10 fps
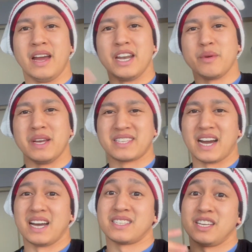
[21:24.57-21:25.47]
Anyways,
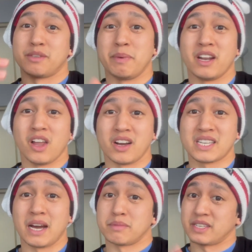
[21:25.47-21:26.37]
guys, it's been a long
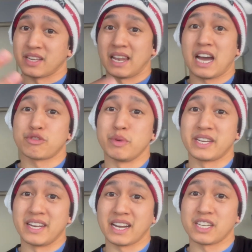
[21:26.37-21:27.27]
time since I last
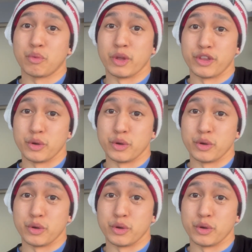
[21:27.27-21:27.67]
reconnected with